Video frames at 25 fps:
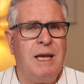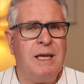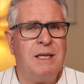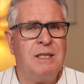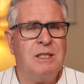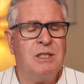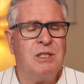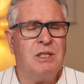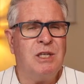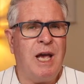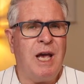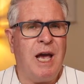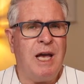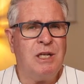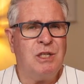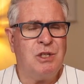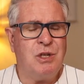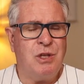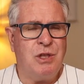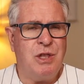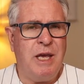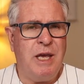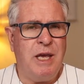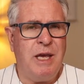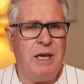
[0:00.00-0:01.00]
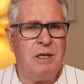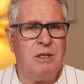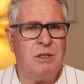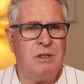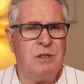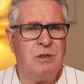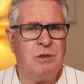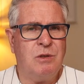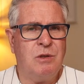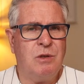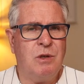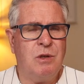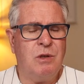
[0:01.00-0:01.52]
is such
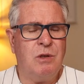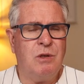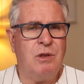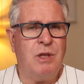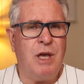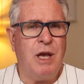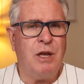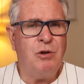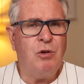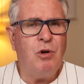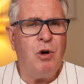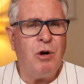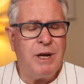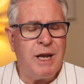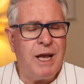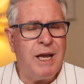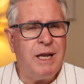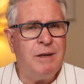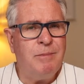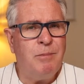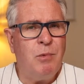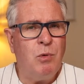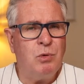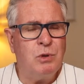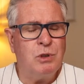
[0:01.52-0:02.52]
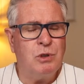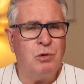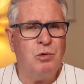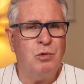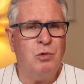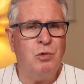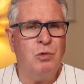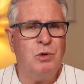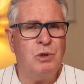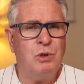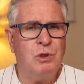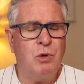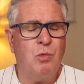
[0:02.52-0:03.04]
that they're not able
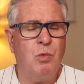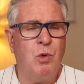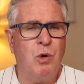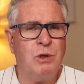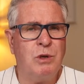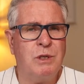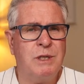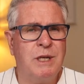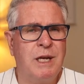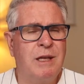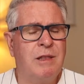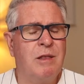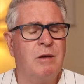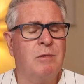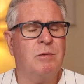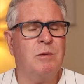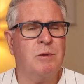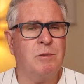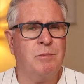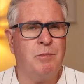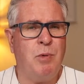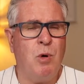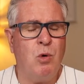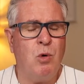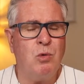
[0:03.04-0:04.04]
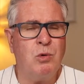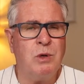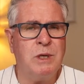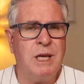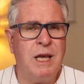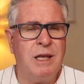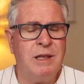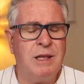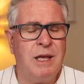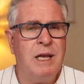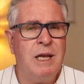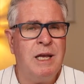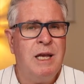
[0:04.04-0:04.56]
to work together, to pull
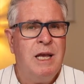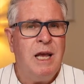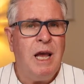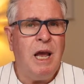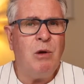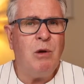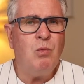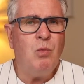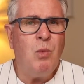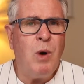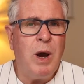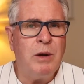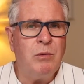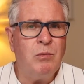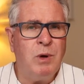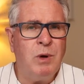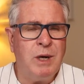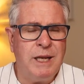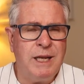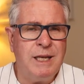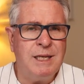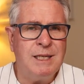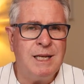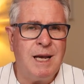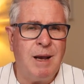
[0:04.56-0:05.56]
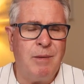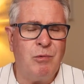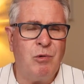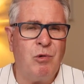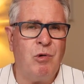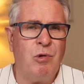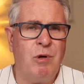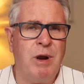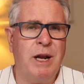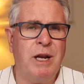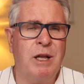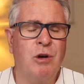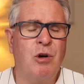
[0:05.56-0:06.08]
together, and one will end up
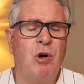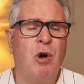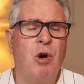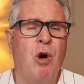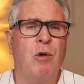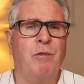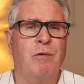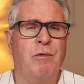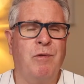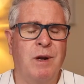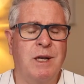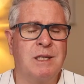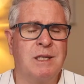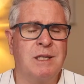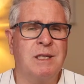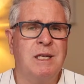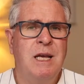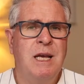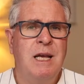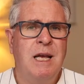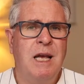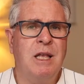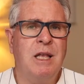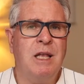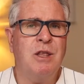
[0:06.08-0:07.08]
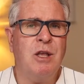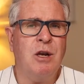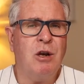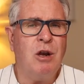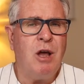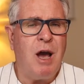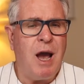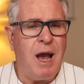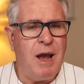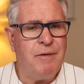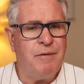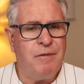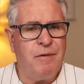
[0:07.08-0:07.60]
creating conflict in the
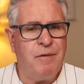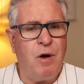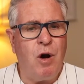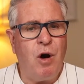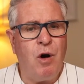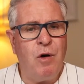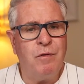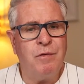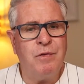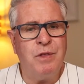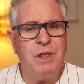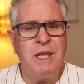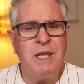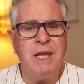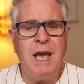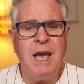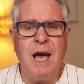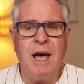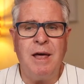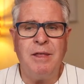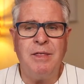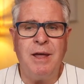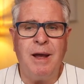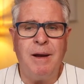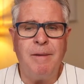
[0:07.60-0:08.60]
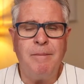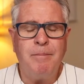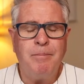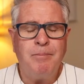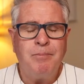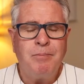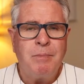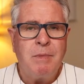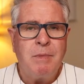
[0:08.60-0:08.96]
life of the other.